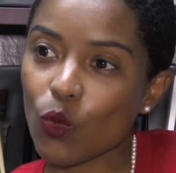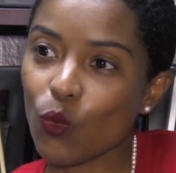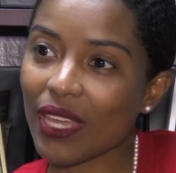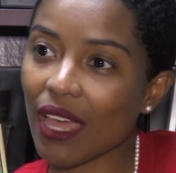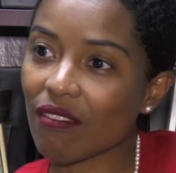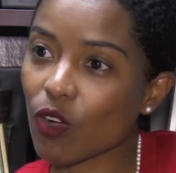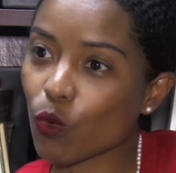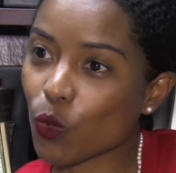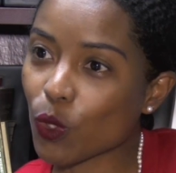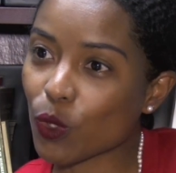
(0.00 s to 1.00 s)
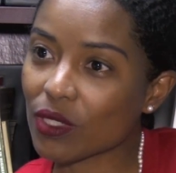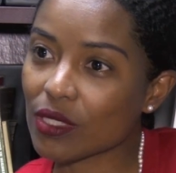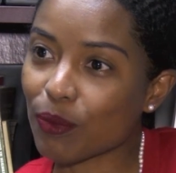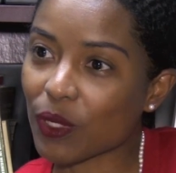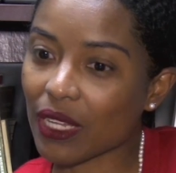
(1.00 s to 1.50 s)
We have our
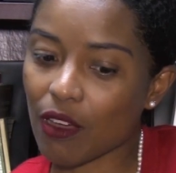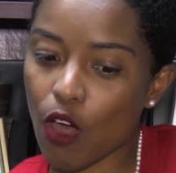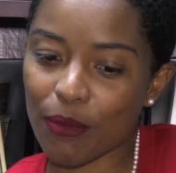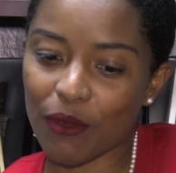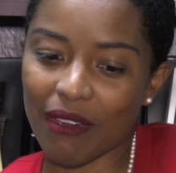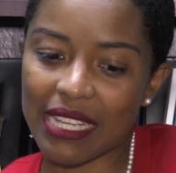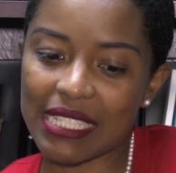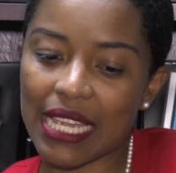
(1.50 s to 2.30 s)
World Book and Copyright